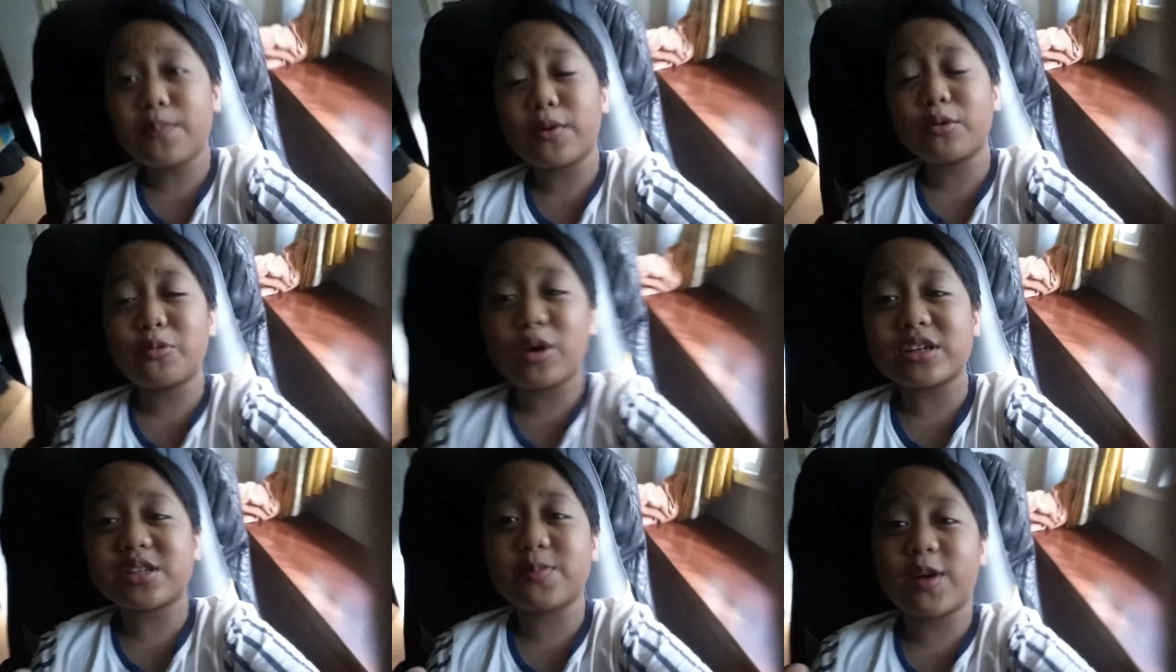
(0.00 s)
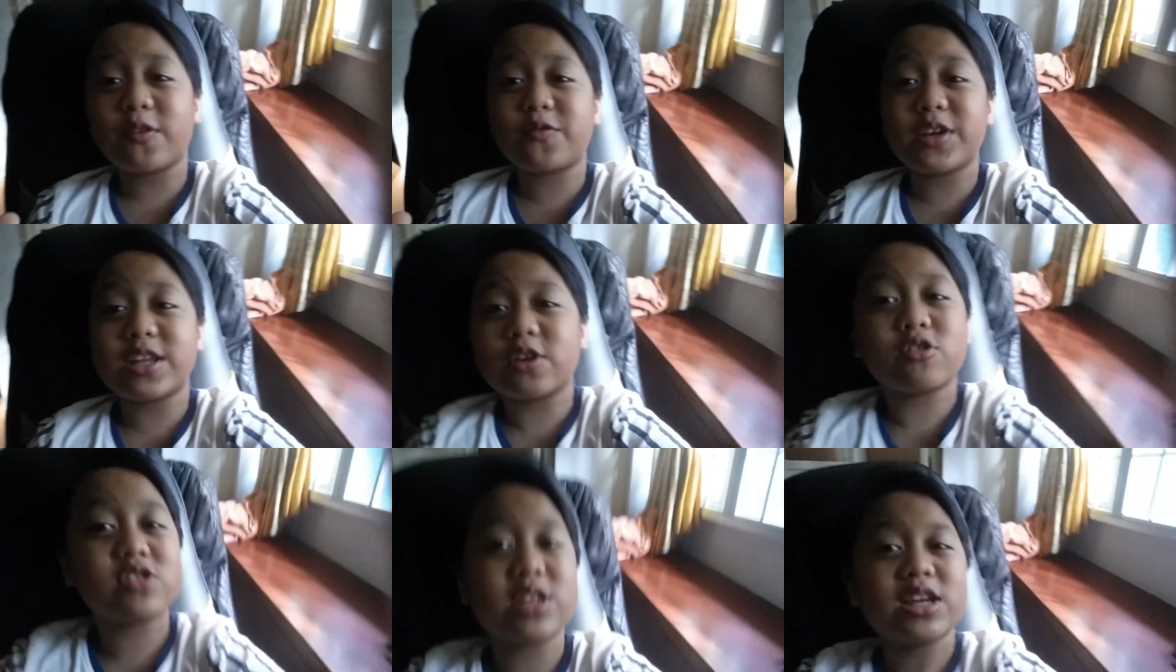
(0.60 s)
keep on watching my
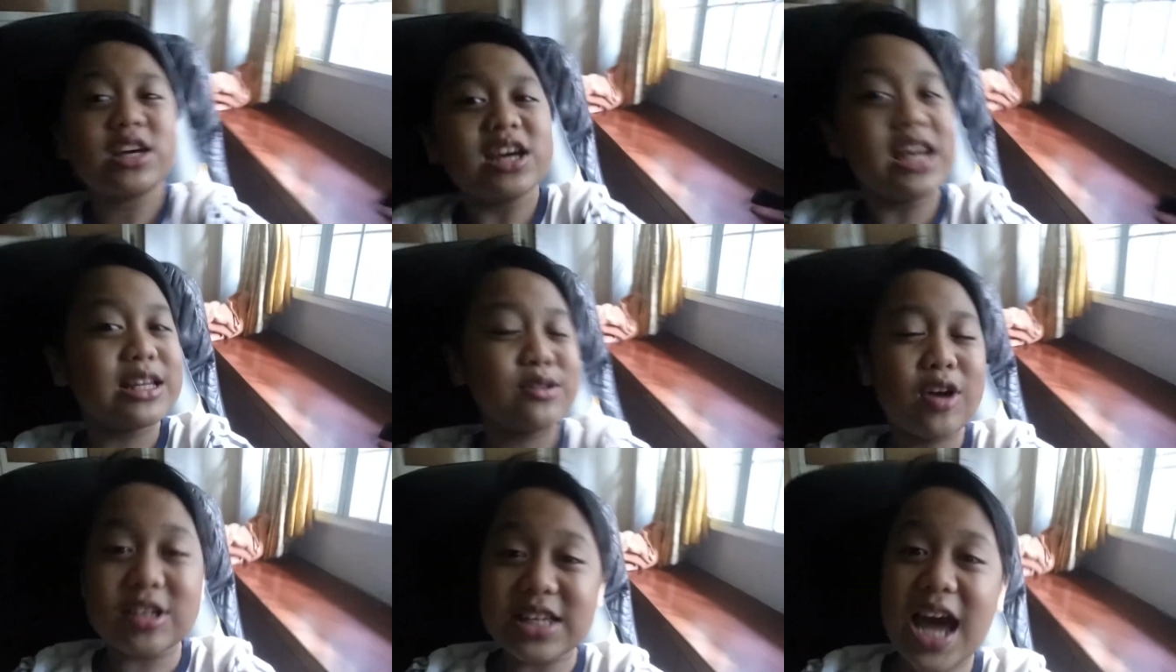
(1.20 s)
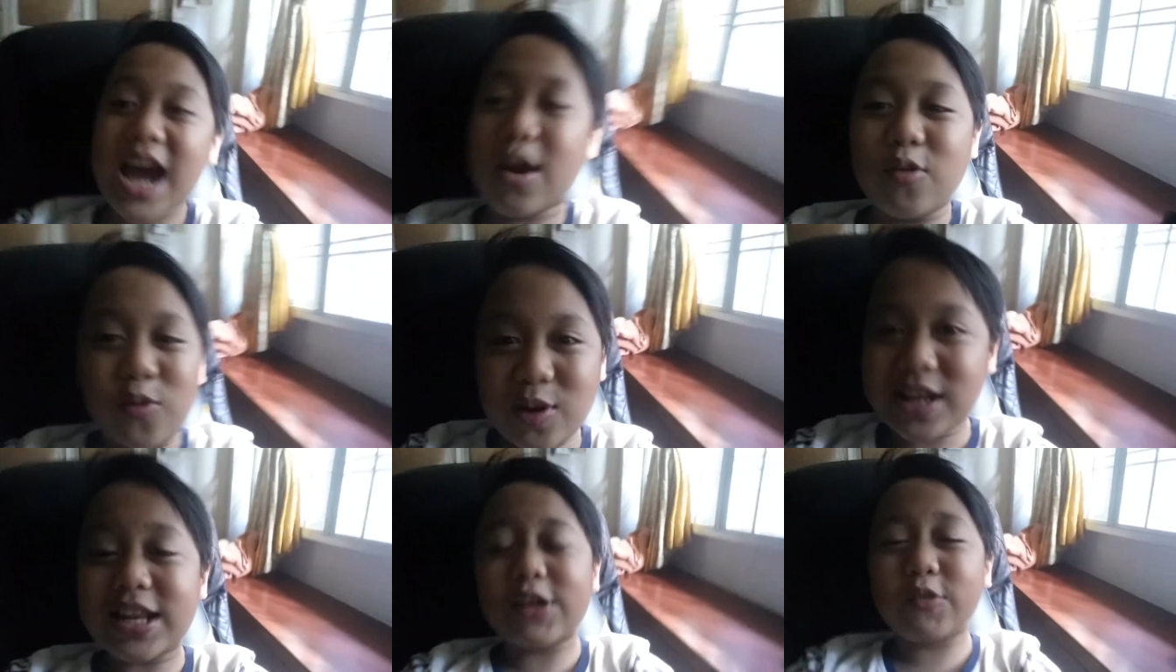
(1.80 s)
videos it's because I
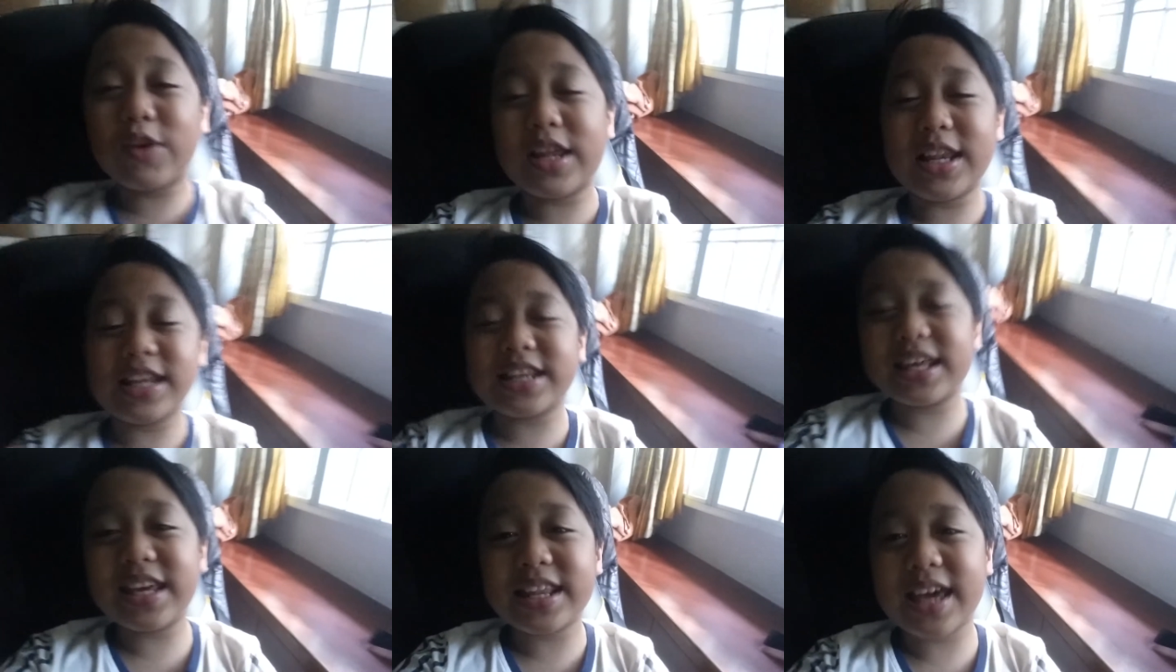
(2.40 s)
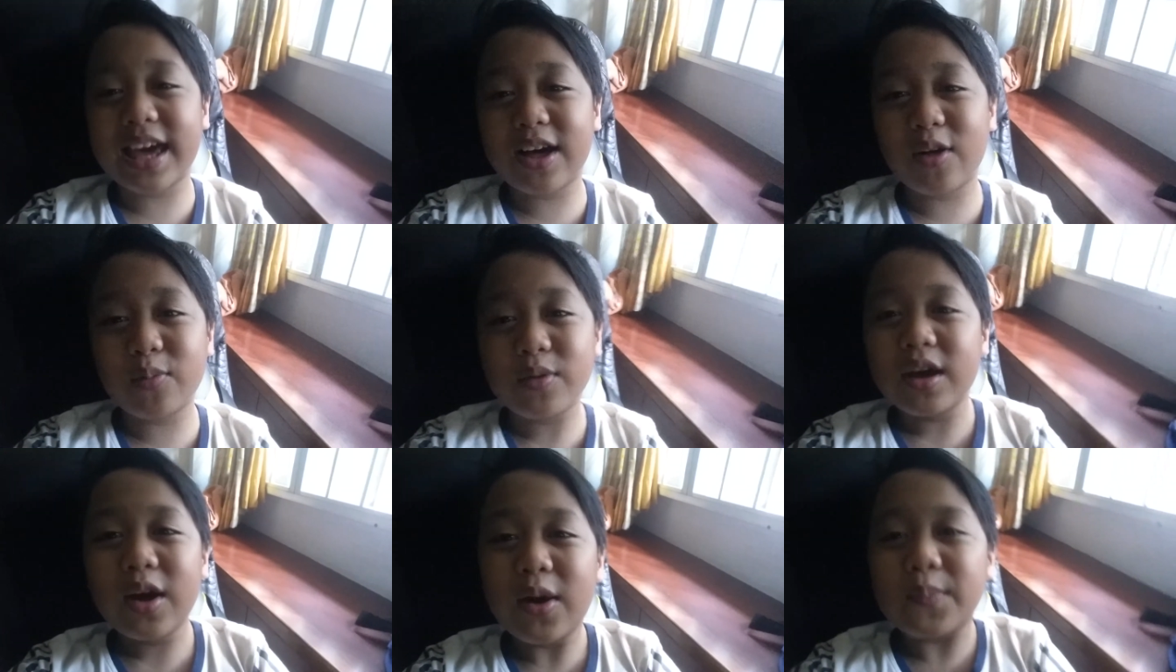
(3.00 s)
really really need
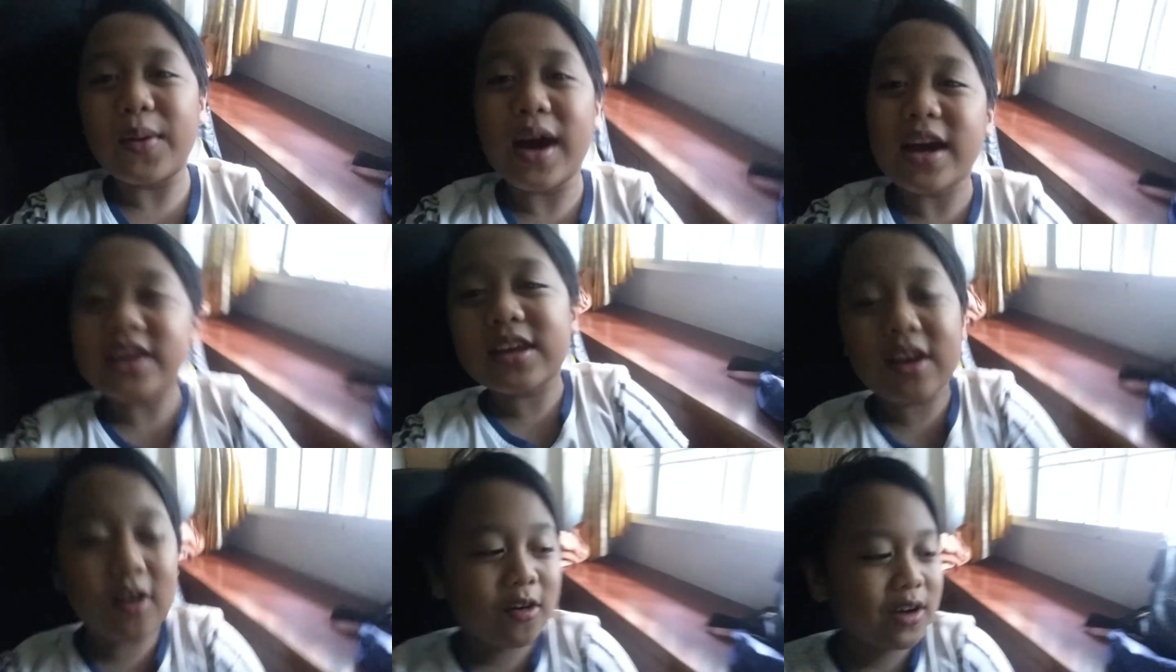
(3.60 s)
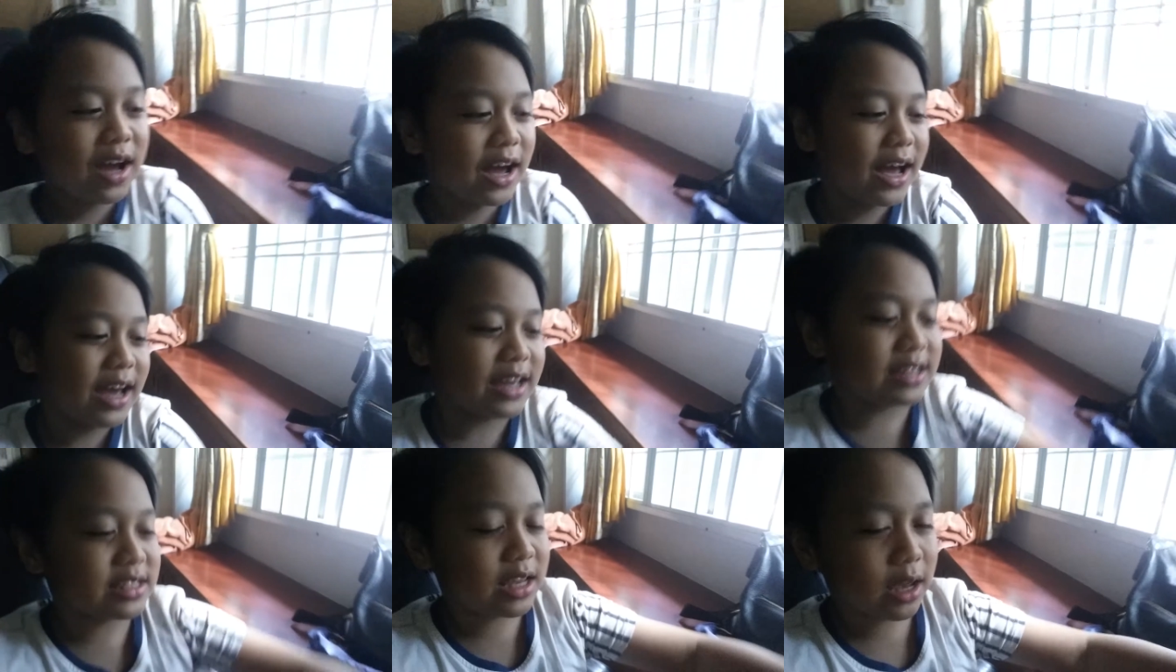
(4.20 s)
help by your
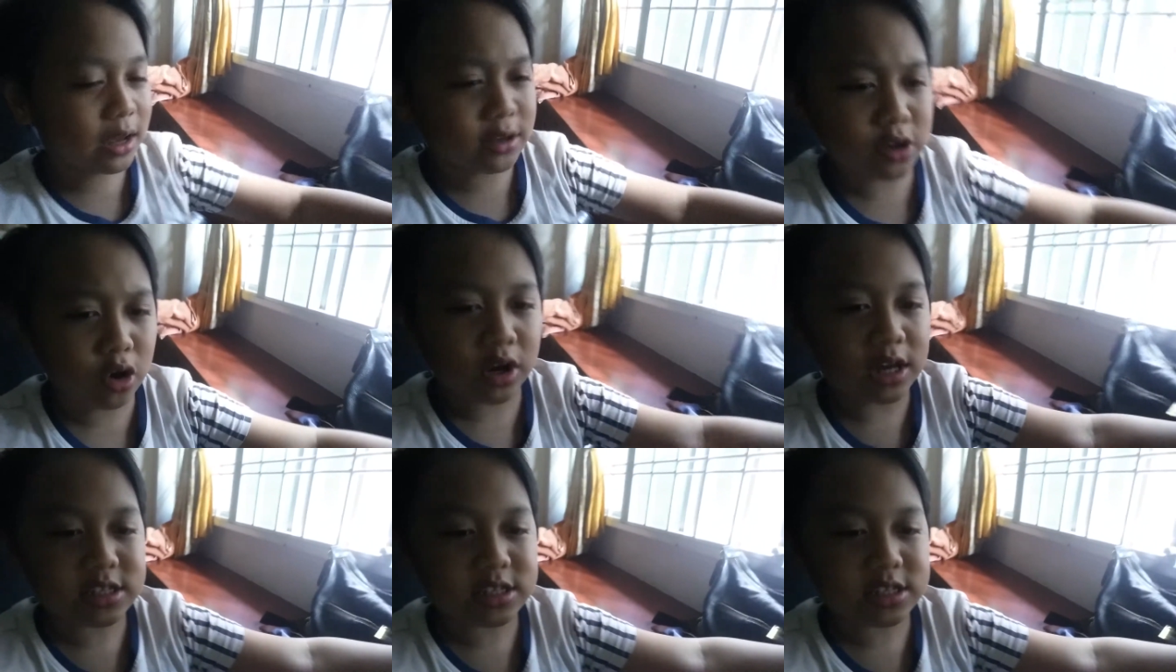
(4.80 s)
guys uh,